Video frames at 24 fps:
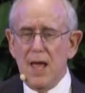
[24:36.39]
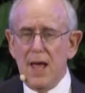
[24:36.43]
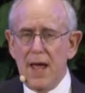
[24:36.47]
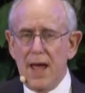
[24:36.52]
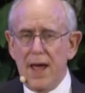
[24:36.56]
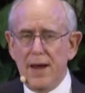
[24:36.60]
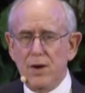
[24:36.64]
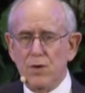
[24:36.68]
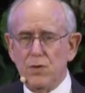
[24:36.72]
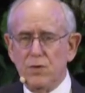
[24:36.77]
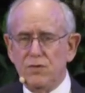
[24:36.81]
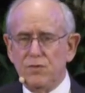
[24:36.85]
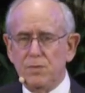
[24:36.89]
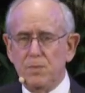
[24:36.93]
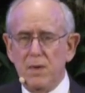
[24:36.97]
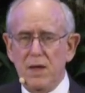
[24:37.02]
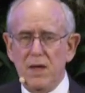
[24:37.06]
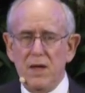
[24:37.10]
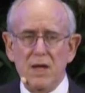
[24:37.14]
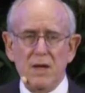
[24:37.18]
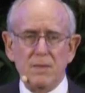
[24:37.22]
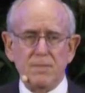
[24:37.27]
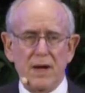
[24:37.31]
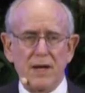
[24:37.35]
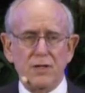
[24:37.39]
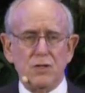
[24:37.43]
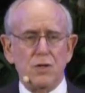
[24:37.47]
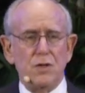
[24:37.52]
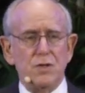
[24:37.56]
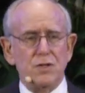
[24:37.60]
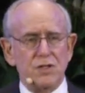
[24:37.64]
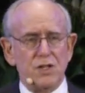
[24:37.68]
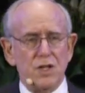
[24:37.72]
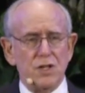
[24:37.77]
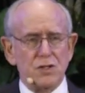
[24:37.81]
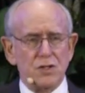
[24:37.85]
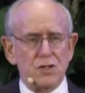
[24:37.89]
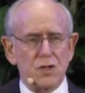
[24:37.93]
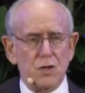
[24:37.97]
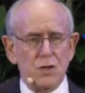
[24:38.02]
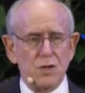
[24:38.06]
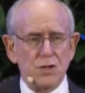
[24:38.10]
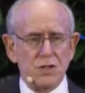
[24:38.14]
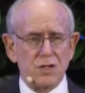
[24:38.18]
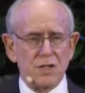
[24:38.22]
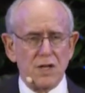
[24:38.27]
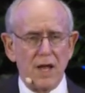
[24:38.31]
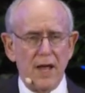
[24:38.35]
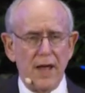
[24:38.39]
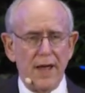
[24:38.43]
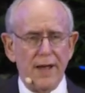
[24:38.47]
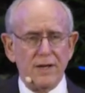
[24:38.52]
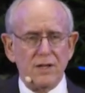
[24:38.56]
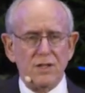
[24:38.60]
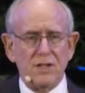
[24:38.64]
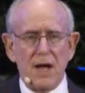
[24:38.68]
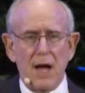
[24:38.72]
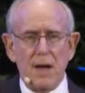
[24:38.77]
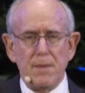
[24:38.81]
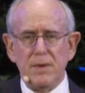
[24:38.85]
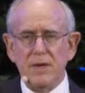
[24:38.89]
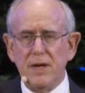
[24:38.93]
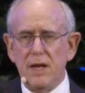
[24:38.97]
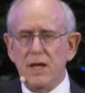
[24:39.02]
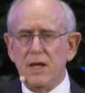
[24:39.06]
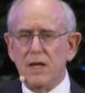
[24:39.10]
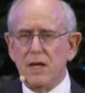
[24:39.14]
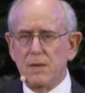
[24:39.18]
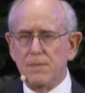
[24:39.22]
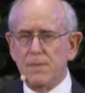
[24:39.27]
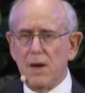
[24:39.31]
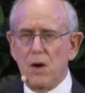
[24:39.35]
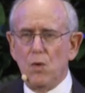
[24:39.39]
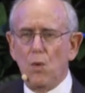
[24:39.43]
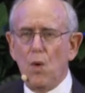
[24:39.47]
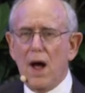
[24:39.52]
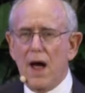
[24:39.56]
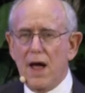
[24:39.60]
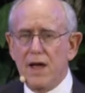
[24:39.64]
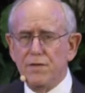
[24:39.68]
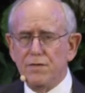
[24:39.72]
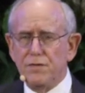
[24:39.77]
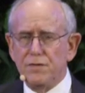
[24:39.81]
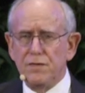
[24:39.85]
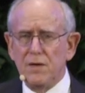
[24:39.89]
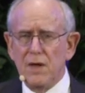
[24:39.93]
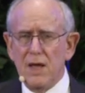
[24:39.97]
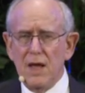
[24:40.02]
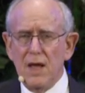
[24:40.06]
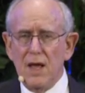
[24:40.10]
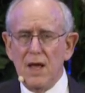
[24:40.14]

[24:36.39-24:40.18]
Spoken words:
and it was me and my two sisters and Dominique and my wife.